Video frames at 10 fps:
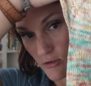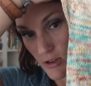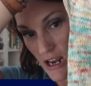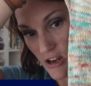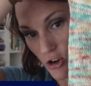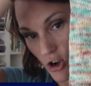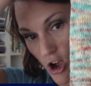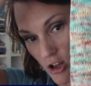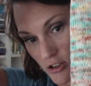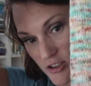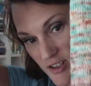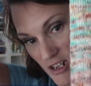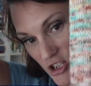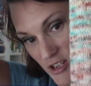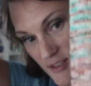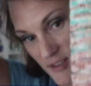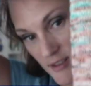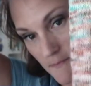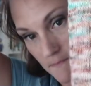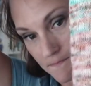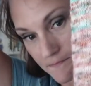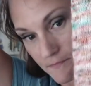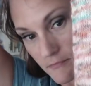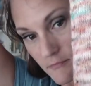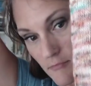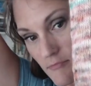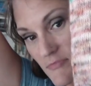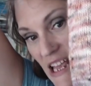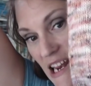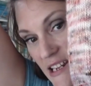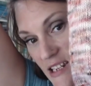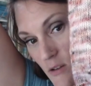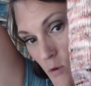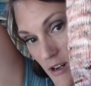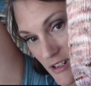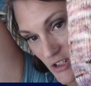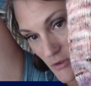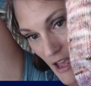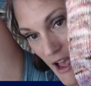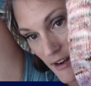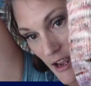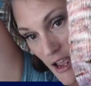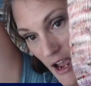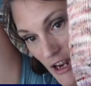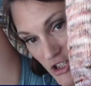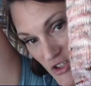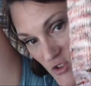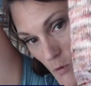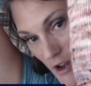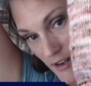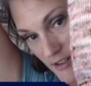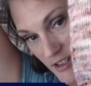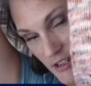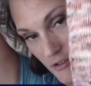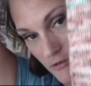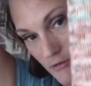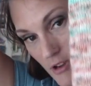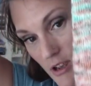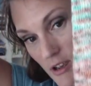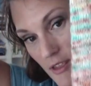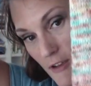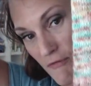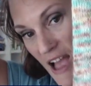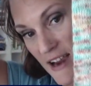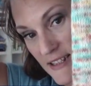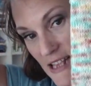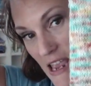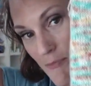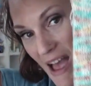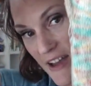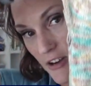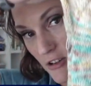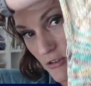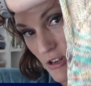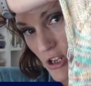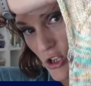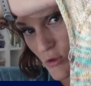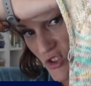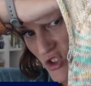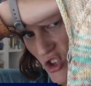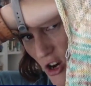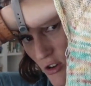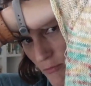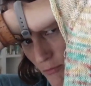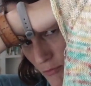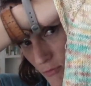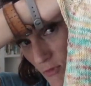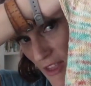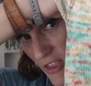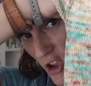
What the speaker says: knit your collar stitches. And I didn't want to do that. I just wanted the flax light pattern, you just start at the